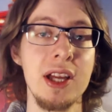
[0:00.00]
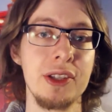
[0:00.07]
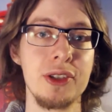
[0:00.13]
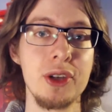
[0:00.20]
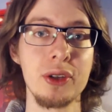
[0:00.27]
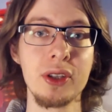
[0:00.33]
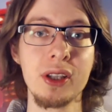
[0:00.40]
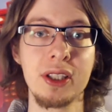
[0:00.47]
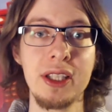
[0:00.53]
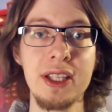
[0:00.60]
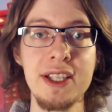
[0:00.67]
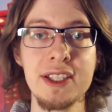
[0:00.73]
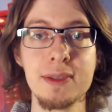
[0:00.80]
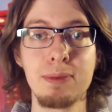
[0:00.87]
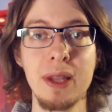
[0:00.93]
Domhnall
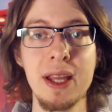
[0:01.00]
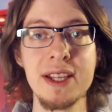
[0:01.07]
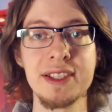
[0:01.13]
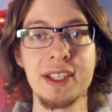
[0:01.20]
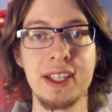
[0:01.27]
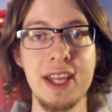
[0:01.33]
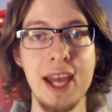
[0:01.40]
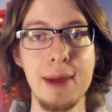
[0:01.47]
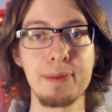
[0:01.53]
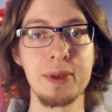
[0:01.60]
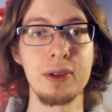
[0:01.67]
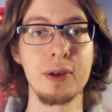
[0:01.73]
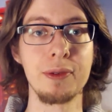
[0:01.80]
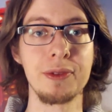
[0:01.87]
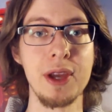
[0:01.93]
Gleeson plays the
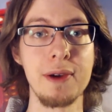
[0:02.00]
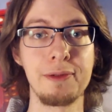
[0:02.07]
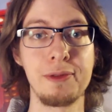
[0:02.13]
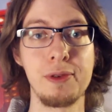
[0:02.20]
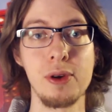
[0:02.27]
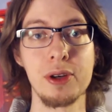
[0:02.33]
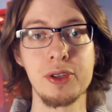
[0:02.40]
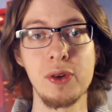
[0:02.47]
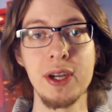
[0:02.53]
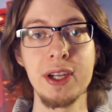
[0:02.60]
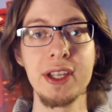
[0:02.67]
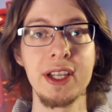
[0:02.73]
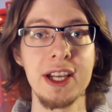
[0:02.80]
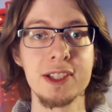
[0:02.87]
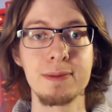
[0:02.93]
captain of their fur
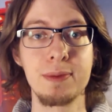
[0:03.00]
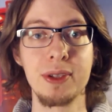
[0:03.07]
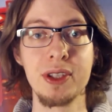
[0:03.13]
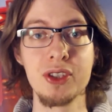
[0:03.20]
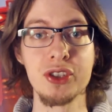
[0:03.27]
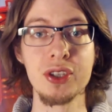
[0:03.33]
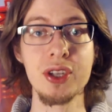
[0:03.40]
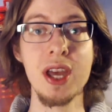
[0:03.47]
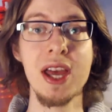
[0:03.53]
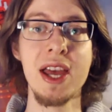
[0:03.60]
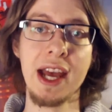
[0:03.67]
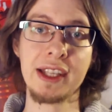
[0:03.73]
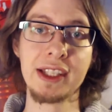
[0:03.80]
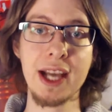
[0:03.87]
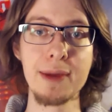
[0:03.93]
trading expedition
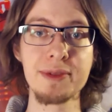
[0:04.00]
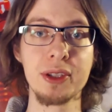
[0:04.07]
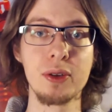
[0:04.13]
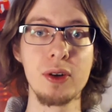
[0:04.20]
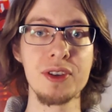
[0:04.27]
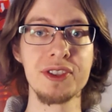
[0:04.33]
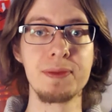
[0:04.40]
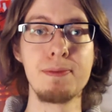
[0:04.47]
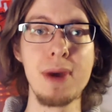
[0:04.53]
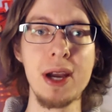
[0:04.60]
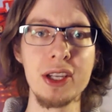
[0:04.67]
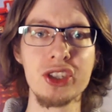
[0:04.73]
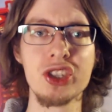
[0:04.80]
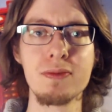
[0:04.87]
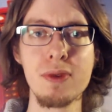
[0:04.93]
and comes across
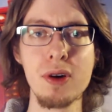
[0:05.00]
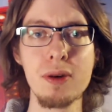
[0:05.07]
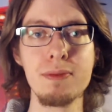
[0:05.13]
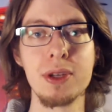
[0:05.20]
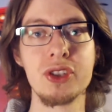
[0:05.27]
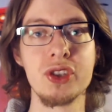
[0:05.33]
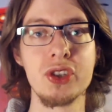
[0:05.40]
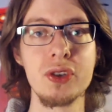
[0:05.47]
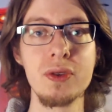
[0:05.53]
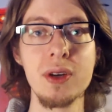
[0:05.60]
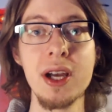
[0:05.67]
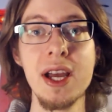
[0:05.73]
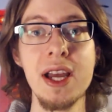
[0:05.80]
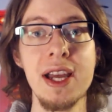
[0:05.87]
much more mature